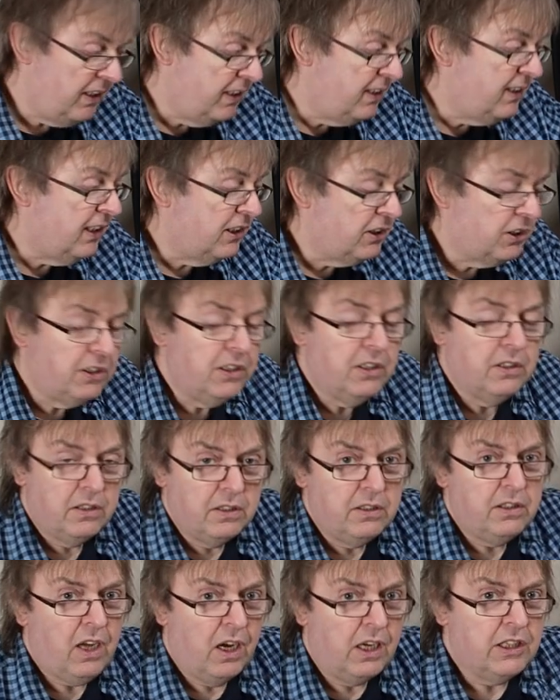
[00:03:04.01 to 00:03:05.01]
It does
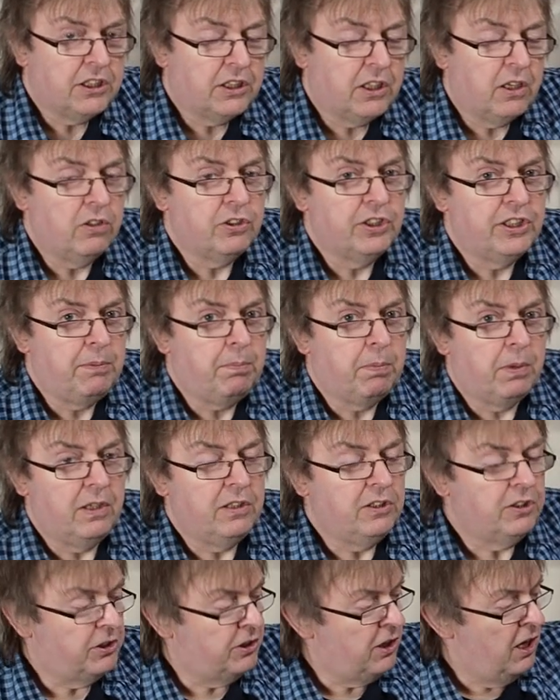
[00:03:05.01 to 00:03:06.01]
nice glossy
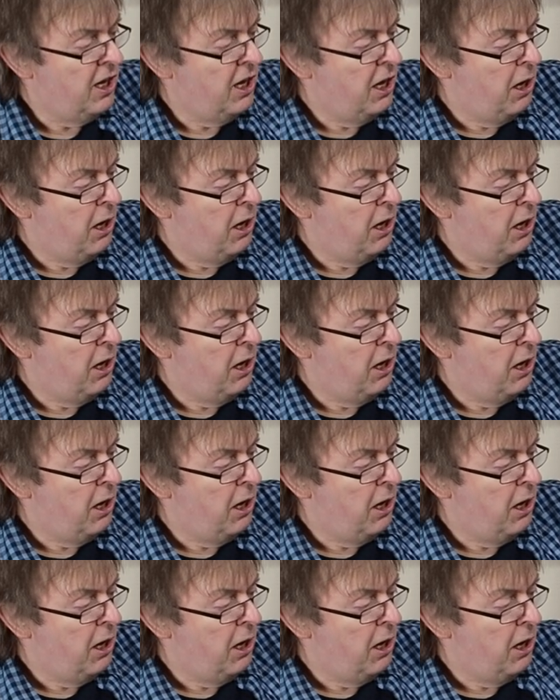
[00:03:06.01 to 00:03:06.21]
prints,